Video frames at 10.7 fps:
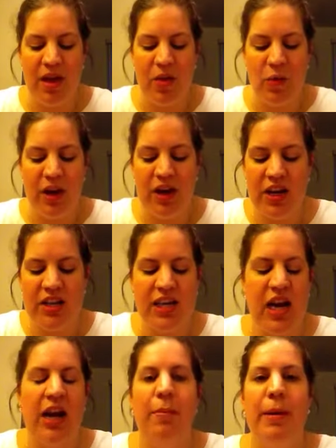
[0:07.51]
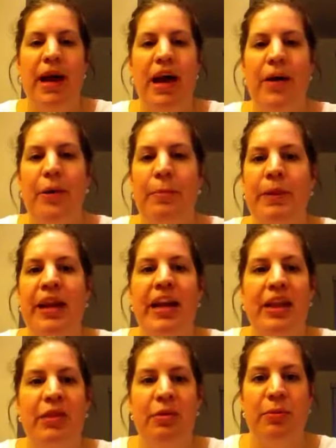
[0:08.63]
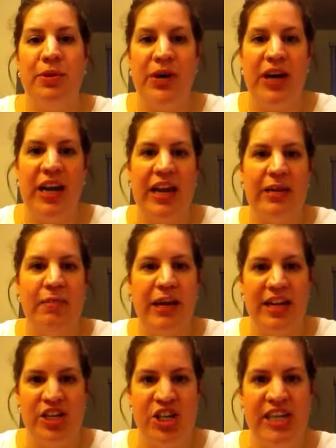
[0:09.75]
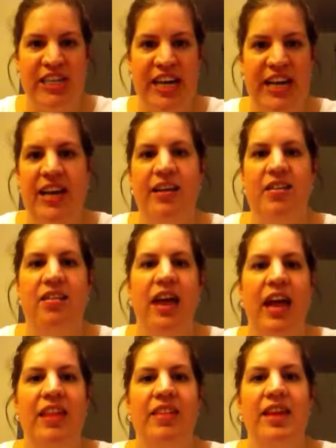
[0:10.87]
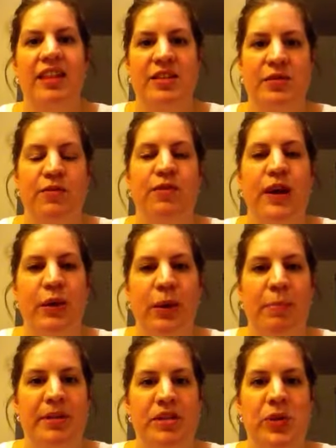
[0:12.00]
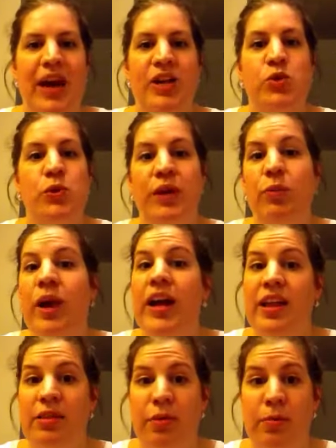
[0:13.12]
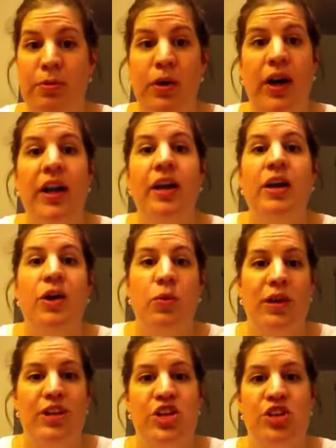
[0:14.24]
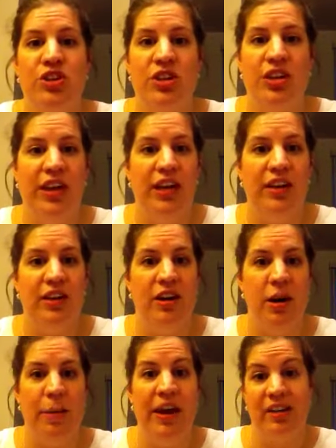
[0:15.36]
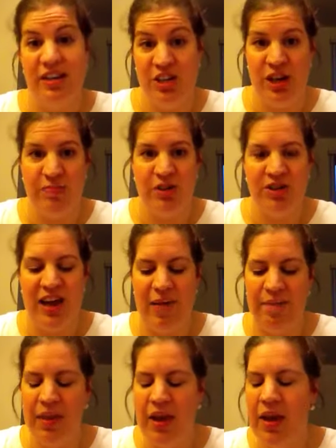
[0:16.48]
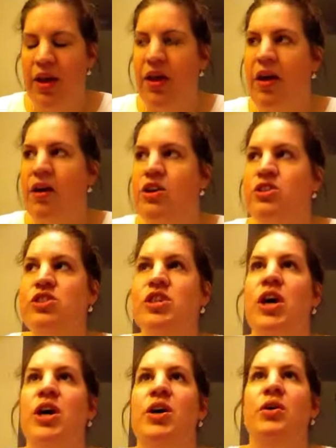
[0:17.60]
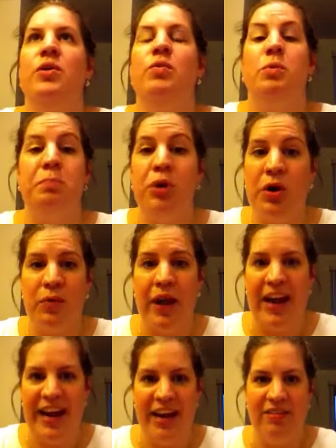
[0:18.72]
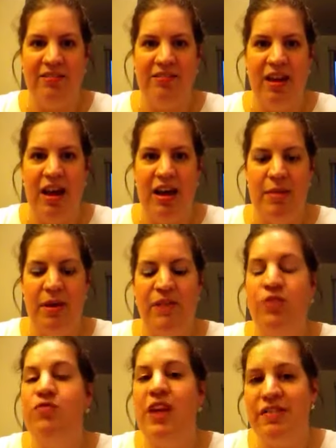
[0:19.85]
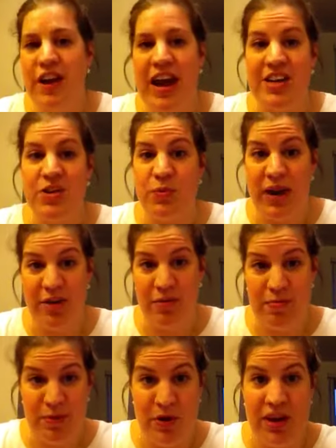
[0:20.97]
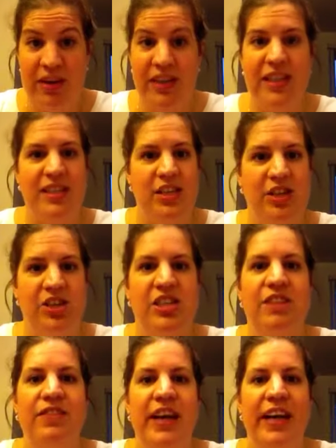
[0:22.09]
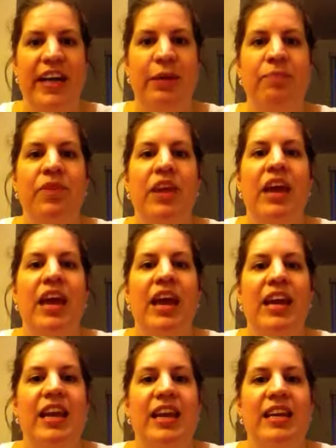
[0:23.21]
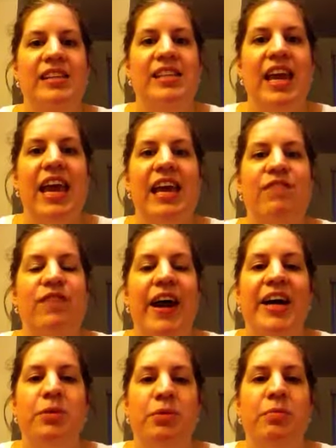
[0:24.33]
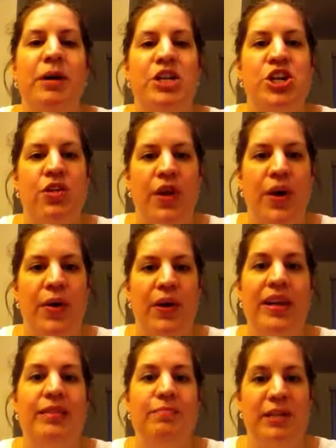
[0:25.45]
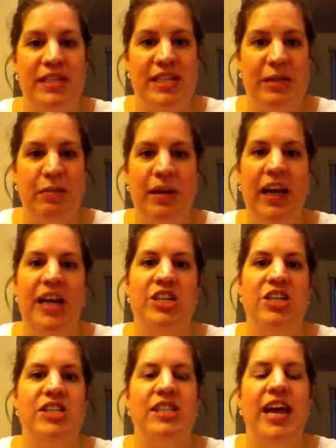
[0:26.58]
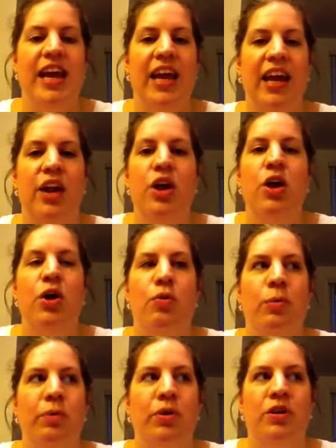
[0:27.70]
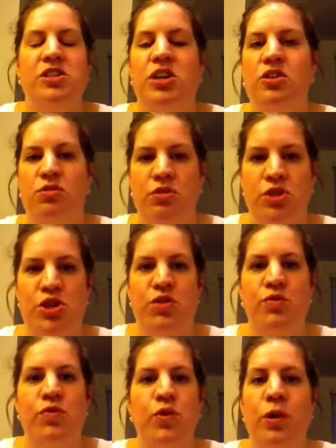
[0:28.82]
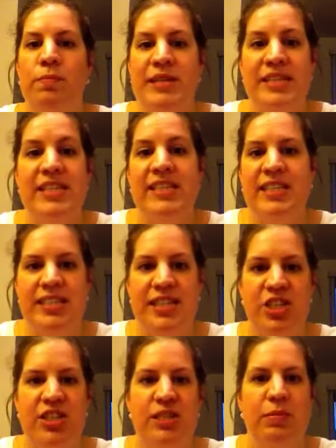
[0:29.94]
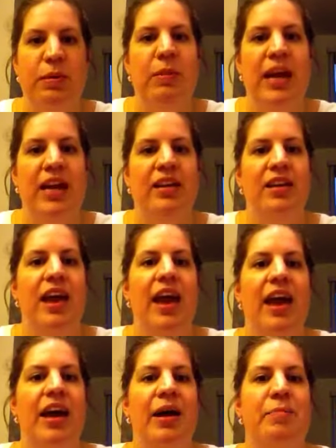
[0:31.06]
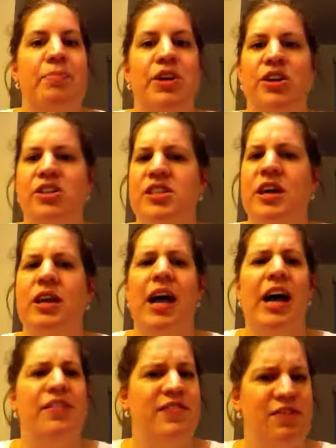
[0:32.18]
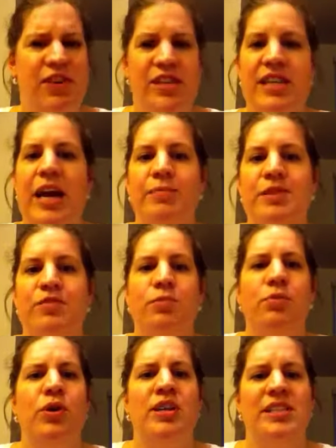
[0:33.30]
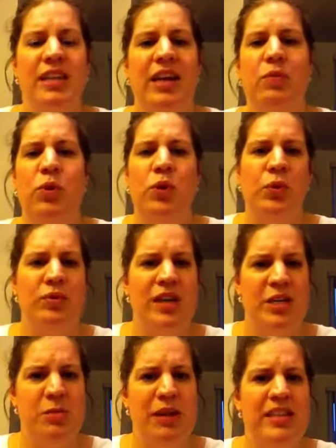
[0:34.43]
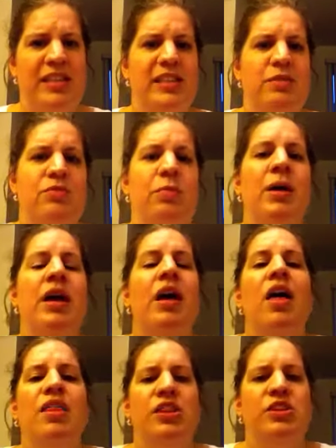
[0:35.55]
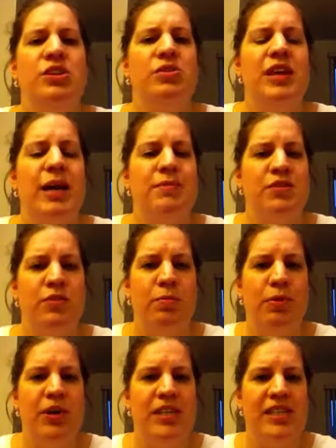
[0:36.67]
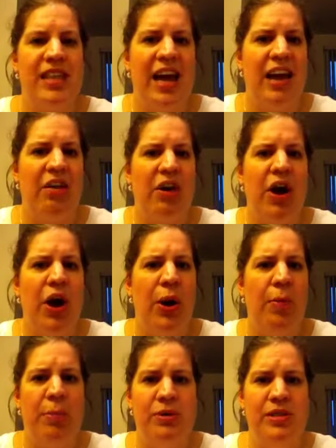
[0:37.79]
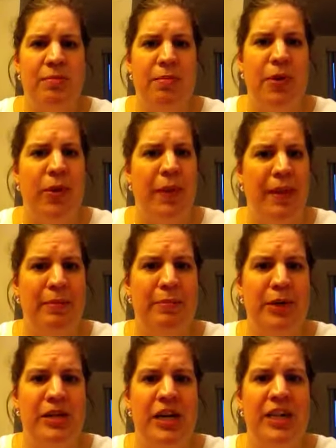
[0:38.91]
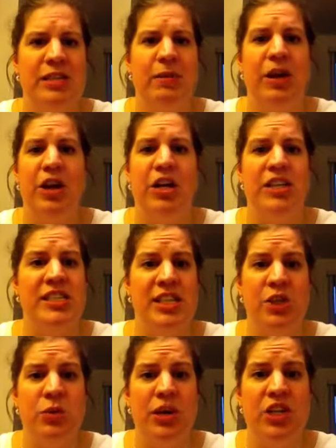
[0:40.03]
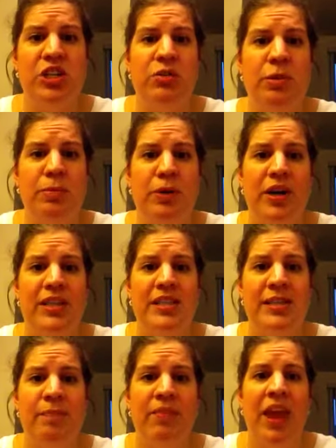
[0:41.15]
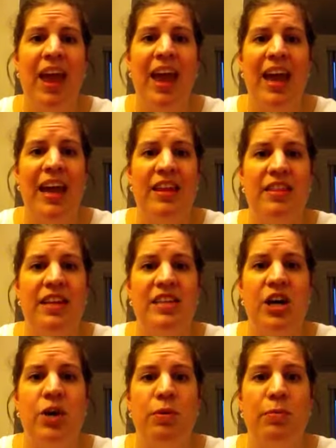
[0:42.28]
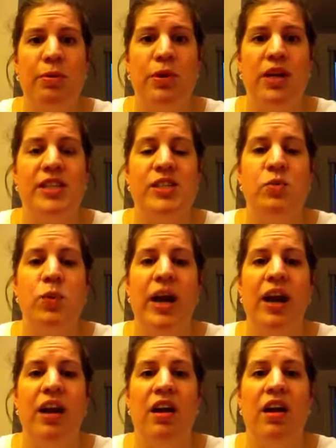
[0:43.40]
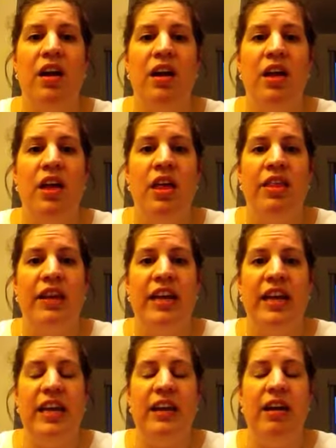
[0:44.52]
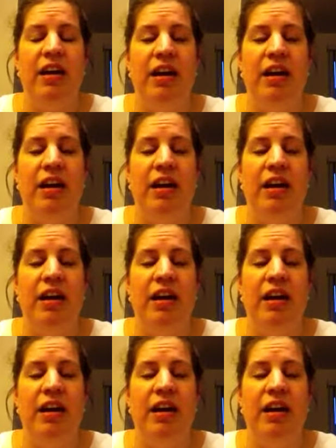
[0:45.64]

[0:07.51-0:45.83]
We are going to talk about planning the report and managing data. And then this will follow up to actually writing the report, which you'll hear about in Chapter 10. So, report writing. If you've never had to write a report, consider yourself lucky. It is a valuable measure, though, in business communication setting. Reports are crucial for business decisions to be made. There's a lot of different types of reports, and we'll touch base on some of them. The two types of reports that are most important that the book talks about are situational reports, and these are reports where the